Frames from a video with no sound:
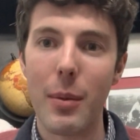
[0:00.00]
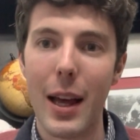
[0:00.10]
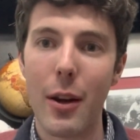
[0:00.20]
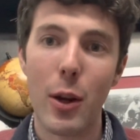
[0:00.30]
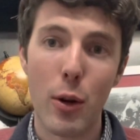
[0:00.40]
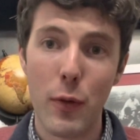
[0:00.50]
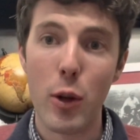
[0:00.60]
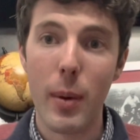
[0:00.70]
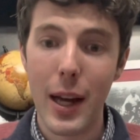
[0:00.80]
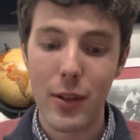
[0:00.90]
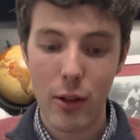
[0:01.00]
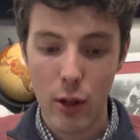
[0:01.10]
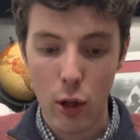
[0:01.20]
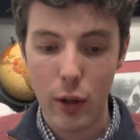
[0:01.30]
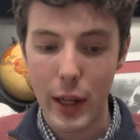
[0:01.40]
down here in a few months and
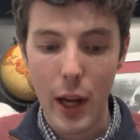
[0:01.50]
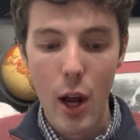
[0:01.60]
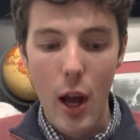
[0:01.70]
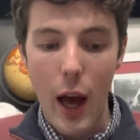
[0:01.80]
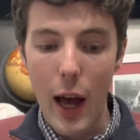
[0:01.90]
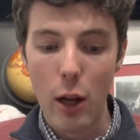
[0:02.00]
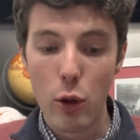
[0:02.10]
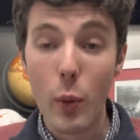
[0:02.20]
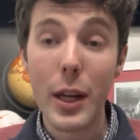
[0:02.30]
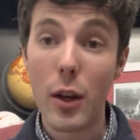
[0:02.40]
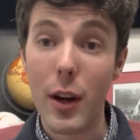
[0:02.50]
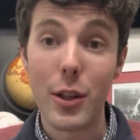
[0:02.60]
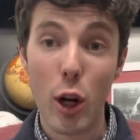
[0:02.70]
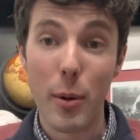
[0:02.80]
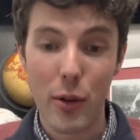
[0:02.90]
certainly the week of
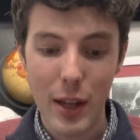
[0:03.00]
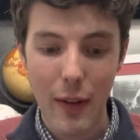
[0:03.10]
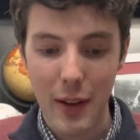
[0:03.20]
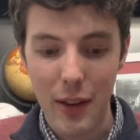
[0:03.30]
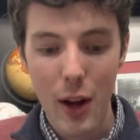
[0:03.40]
October 7th.